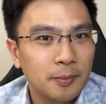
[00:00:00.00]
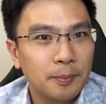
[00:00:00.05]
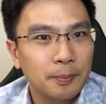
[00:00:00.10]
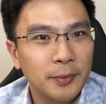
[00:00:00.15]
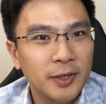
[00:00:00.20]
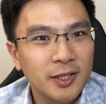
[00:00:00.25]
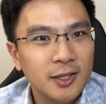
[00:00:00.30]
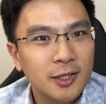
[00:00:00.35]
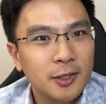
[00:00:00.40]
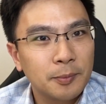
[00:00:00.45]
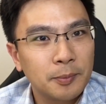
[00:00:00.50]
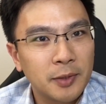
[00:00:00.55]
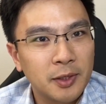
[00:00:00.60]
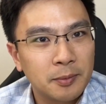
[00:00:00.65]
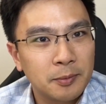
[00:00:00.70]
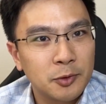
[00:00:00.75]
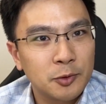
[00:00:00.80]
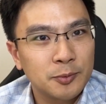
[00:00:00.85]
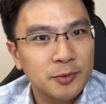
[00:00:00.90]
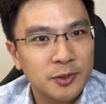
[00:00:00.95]
meet the
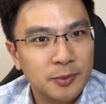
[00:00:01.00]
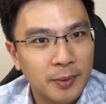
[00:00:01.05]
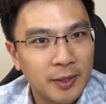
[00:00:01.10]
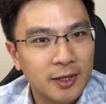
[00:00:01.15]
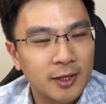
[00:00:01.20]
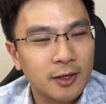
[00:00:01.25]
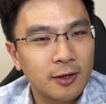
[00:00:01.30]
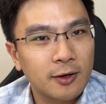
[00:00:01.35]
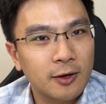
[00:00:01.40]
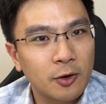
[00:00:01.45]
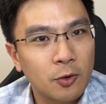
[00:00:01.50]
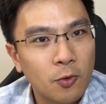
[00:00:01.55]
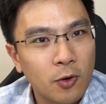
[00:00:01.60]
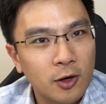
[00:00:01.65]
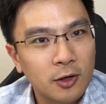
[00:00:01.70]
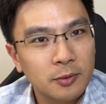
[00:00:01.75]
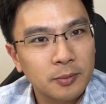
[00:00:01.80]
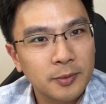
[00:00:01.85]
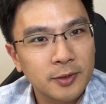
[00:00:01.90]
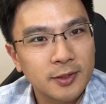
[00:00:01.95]
minimum spending
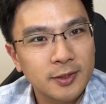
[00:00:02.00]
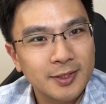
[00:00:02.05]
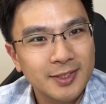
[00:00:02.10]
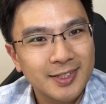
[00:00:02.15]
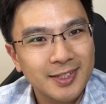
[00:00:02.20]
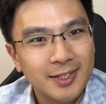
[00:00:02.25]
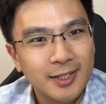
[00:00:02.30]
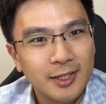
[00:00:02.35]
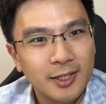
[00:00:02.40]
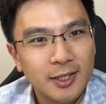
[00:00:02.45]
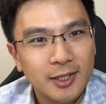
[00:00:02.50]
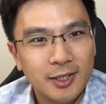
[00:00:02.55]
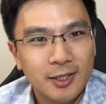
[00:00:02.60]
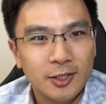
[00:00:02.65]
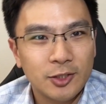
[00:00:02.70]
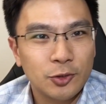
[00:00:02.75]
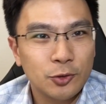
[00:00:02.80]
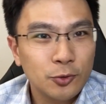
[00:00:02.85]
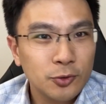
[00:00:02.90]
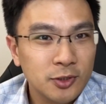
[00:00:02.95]
requirements,
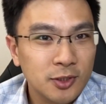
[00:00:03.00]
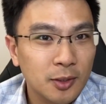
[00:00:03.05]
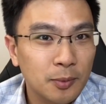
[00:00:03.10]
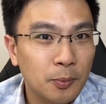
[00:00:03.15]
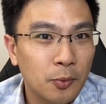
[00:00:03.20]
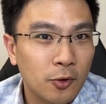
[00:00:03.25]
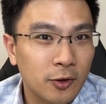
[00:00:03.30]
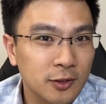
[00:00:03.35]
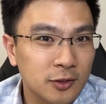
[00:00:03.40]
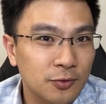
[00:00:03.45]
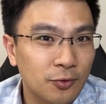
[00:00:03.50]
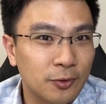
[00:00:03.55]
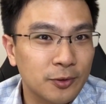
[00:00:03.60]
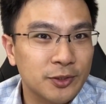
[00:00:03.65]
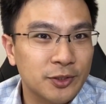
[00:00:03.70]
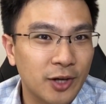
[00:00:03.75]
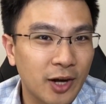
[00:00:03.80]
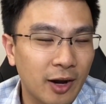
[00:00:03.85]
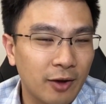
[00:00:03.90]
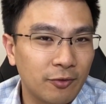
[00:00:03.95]
use the points for
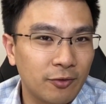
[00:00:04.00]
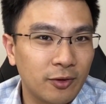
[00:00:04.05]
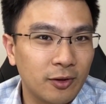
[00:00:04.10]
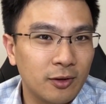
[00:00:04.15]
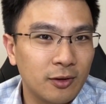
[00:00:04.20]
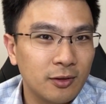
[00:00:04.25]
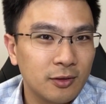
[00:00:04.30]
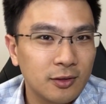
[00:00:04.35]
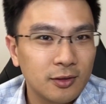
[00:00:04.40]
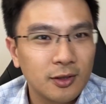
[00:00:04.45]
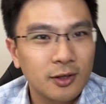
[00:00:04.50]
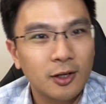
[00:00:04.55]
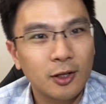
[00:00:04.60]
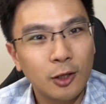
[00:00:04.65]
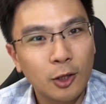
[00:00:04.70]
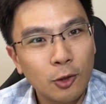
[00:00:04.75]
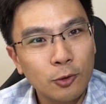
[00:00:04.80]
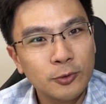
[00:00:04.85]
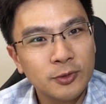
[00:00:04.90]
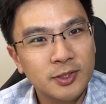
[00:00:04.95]
travel,
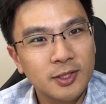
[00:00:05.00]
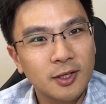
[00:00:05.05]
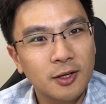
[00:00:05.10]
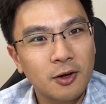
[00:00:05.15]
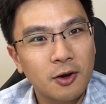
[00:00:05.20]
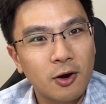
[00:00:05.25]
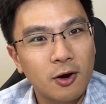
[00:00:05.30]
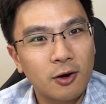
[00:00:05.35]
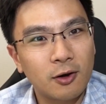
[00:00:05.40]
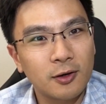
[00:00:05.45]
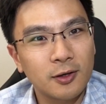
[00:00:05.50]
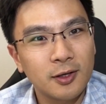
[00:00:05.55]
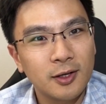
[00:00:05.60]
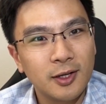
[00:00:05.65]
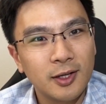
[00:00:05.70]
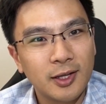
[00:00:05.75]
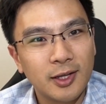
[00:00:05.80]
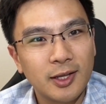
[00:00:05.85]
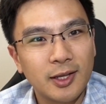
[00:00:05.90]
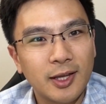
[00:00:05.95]
close the card,
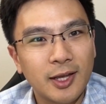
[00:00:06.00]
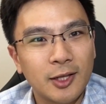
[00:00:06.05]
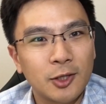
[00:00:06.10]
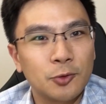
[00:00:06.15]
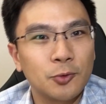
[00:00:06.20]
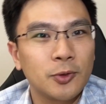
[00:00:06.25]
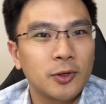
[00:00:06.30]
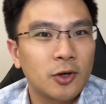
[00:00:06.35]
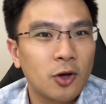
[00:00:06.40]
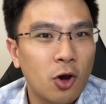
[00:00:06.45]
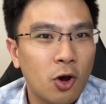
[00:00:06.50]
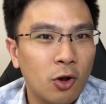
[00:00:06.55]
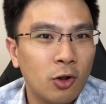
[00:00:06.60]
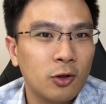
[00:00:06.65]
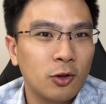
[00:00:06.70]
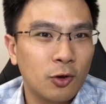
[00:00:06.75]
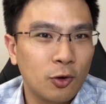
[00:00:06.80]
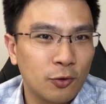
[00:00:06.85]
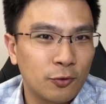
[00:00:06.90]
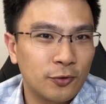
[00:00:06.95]
and do it
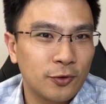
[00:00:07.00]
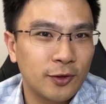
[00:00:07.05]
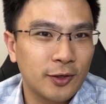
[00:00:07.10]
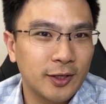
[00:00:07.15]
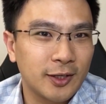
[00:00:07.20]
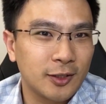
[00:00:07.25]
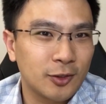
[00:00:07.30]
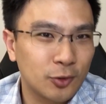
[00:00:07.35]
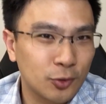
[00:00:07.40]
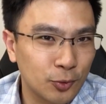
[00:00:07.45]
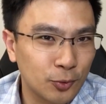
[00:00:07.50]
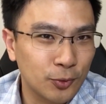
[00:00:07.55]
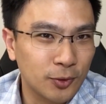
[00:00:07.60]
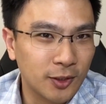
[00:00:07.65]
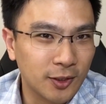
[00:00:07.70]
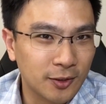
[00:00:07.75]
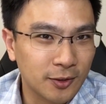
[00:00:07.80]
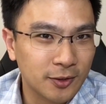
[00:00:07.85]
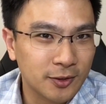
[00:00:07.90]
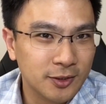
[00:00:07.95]
all over in 2
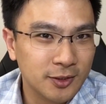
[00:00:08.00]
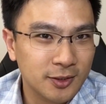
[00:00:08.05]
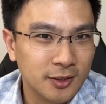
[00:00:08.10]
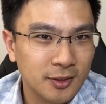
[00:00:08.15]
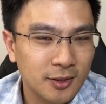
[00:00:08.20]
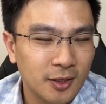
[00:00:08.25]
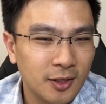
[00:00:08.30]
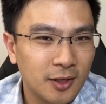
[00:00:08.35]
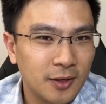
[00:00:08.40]
years.